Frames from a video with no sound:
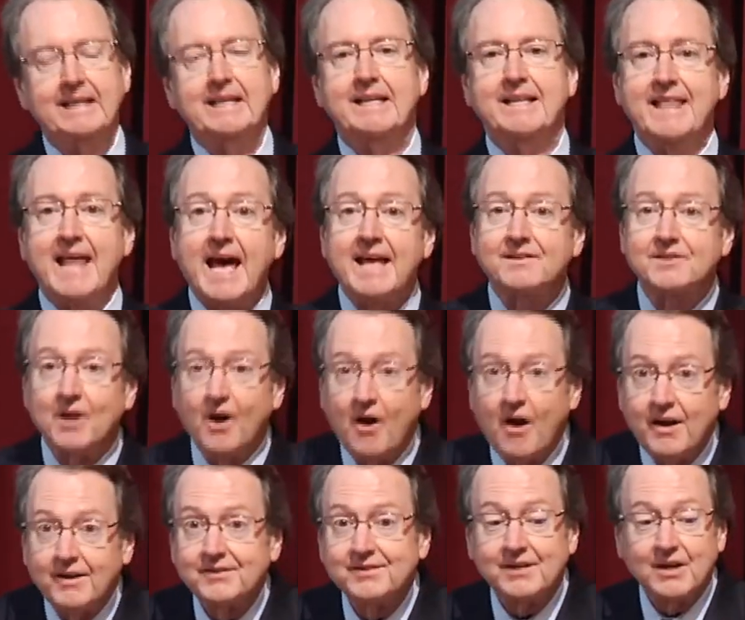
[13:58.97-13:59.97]
That's
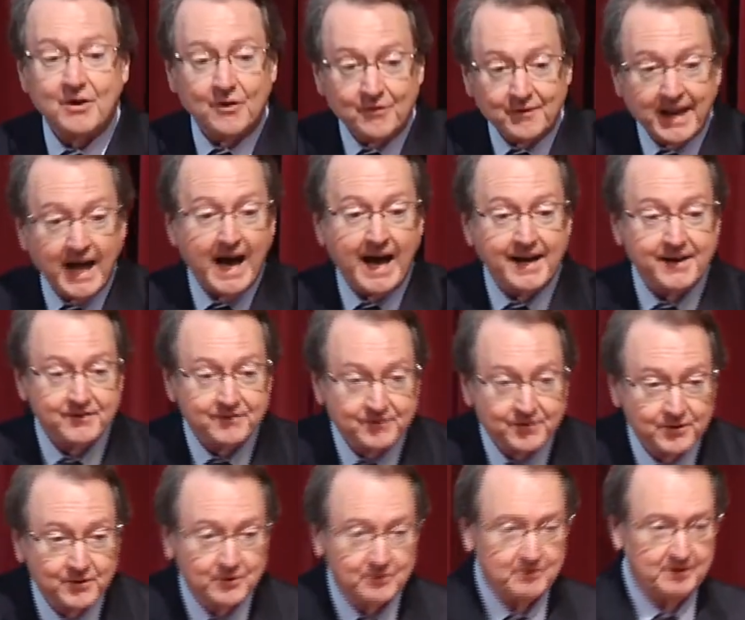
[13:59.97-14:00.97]
also not
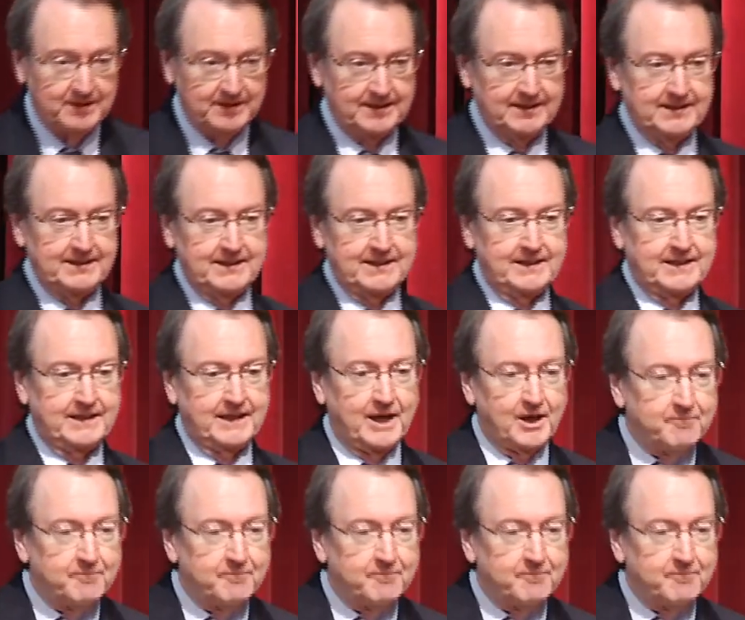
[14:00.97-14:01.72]
true. Hum